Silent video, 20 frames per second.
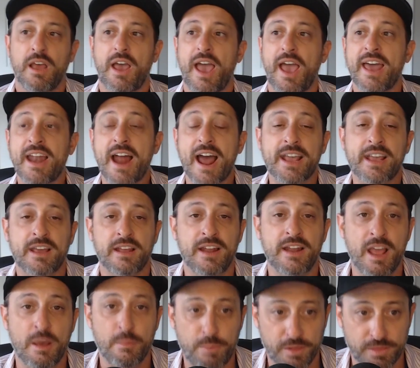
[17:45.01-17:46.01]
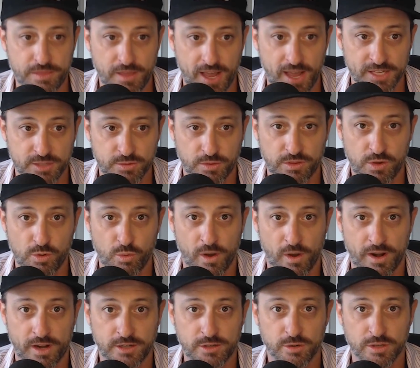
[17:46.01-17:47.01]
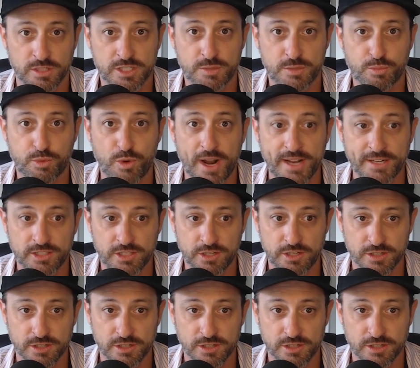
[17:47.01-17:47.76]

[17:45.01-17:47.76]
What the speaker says: and I can empathize with you wanting to express